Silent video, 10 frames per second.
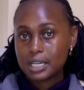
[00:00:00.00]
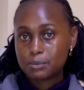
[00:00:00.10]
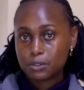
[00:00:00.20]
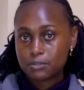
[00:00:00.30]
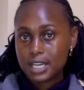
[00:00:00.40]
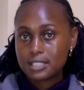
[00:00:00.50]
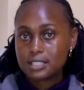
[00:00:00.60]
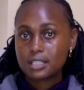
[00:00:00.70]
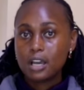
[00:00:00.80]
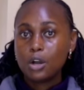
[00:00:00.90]
types of
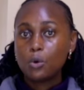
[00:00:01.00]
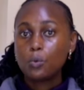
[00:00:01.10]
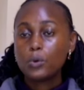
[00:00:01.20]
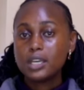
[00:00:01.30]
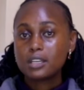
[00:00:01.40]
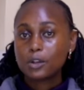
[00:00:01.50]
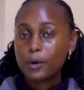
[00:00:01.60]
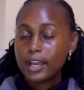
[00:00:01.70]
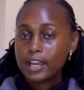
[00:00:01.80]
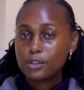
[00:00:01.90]
tests. We
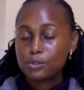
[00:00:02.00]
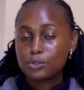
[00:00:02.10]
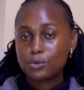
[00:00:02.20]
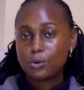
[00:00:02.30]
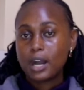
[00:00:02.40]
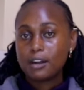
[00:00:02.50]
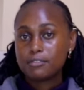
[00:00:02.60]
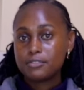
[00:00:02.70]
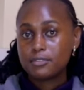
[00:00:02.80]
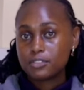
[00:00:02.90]
require you to have